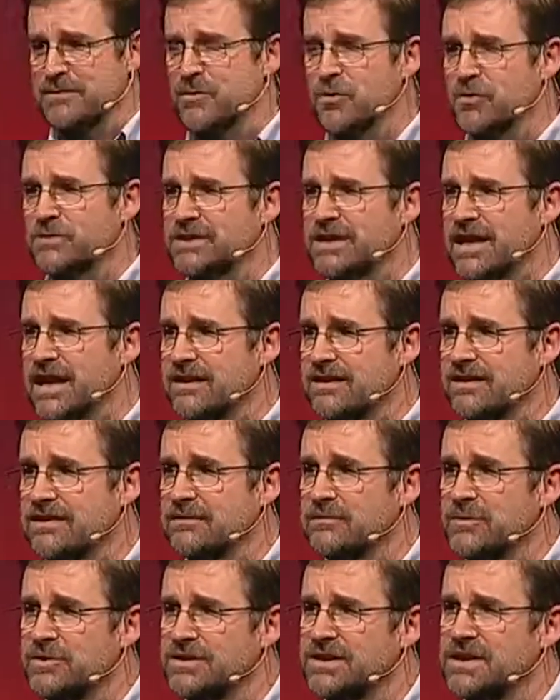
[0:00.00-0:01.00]
them all together,
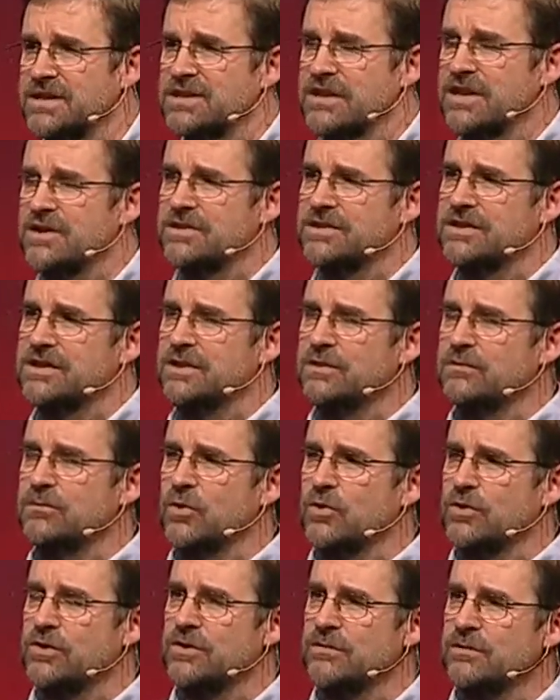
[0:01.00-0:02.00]
the mosquito has killed
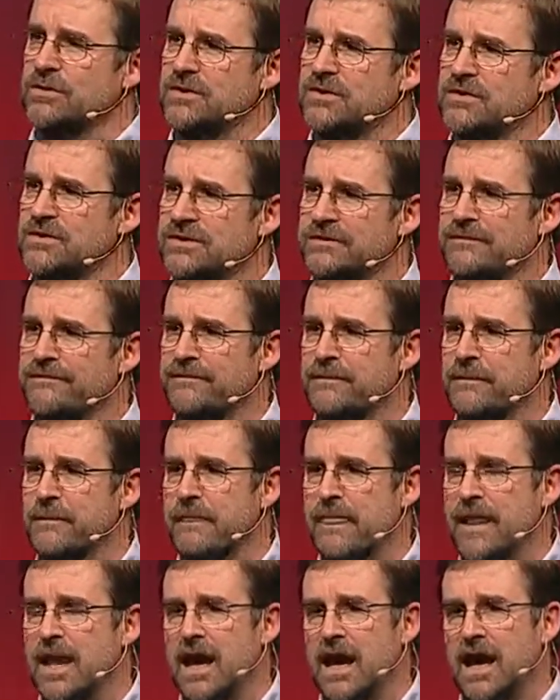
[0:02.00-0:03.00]
more humans.
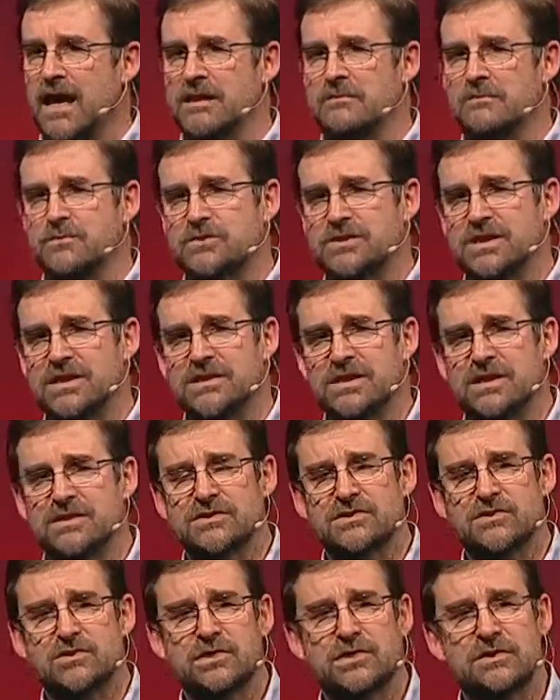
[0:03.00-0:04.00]
And the mosquito
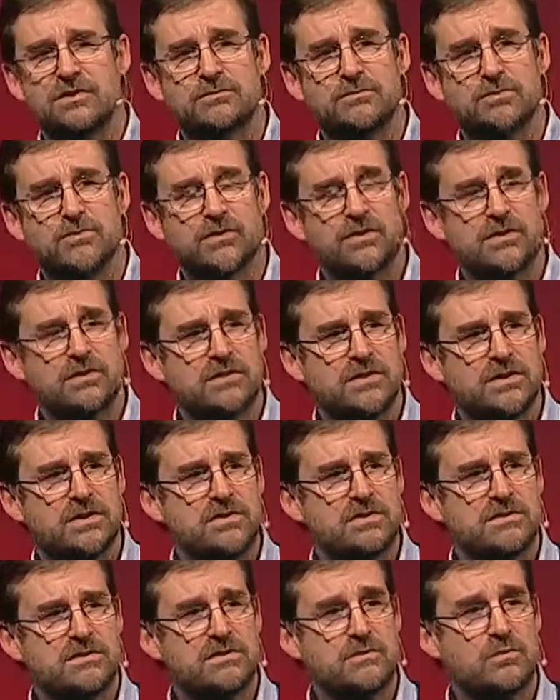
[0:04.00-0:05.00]
has killed more
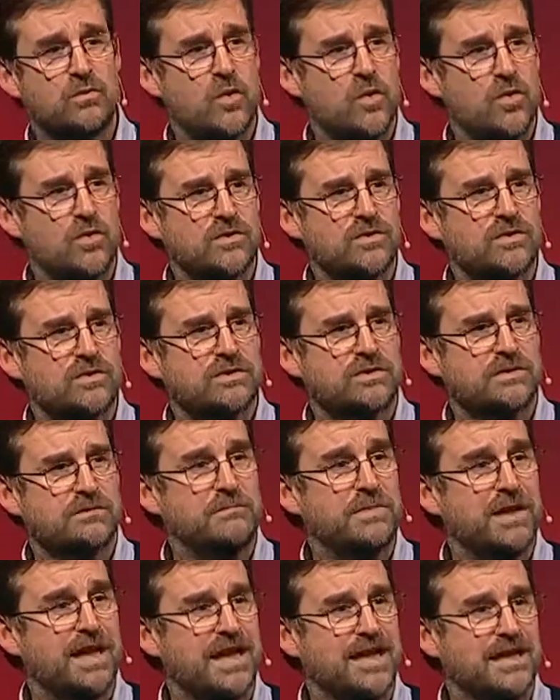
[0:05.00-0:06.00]
humans than wars
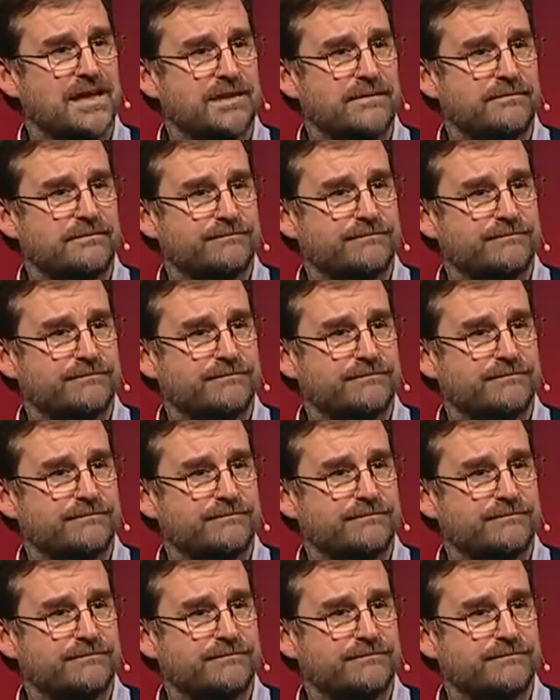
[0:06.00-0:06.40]
and plague.